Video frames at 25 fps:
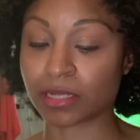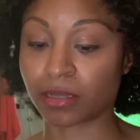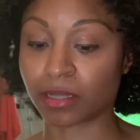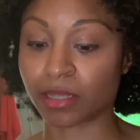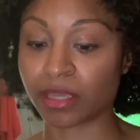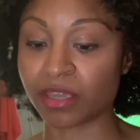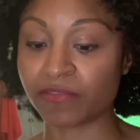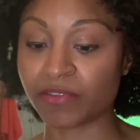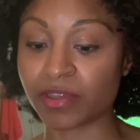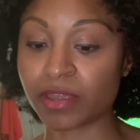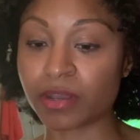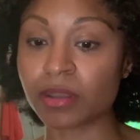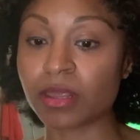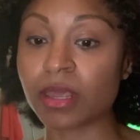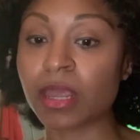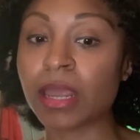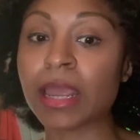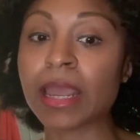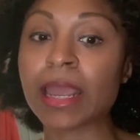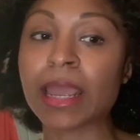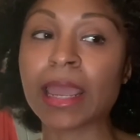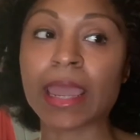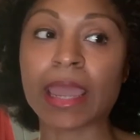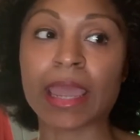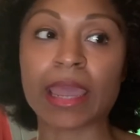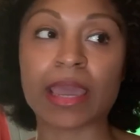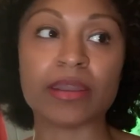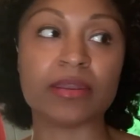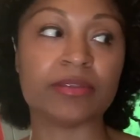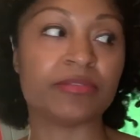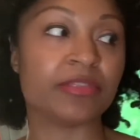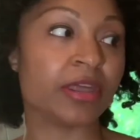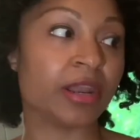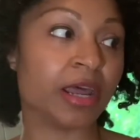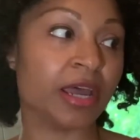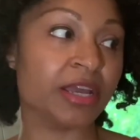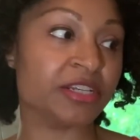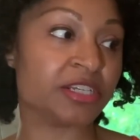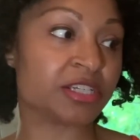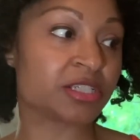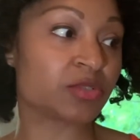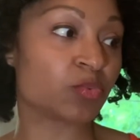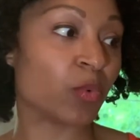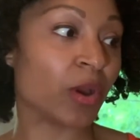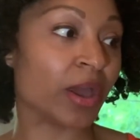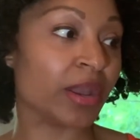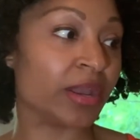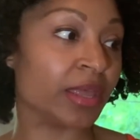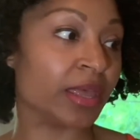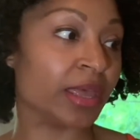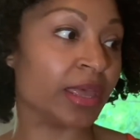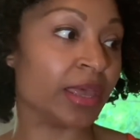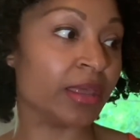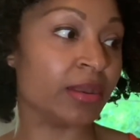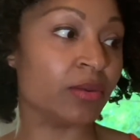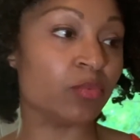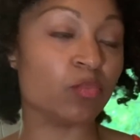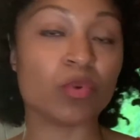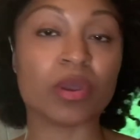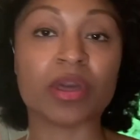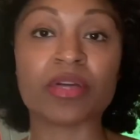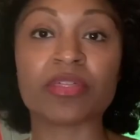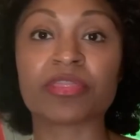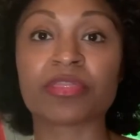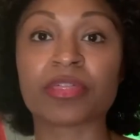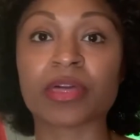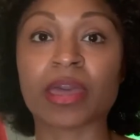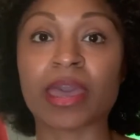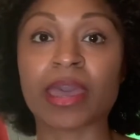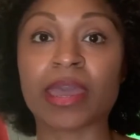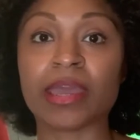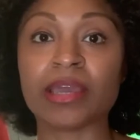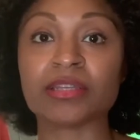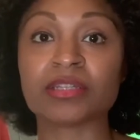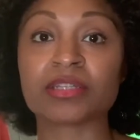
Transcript: leave-in. And then I just went in with the